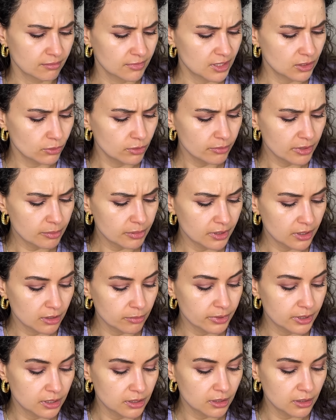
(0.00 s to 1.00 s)
This one might be a
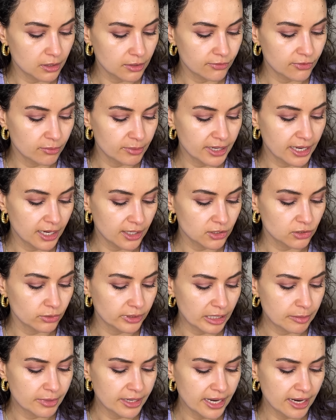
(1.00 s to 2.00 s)
little bit dark for me,
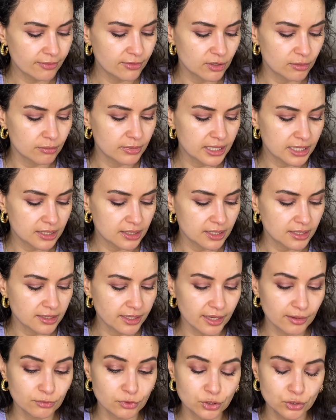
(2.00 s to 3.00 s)
actually. I might have to mix this.
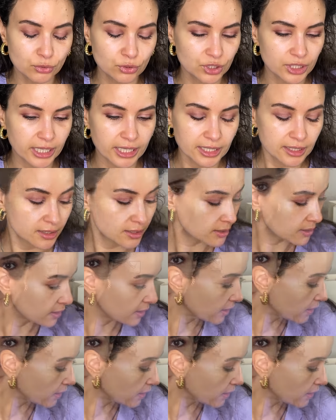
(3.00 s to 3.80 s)
I have two shades.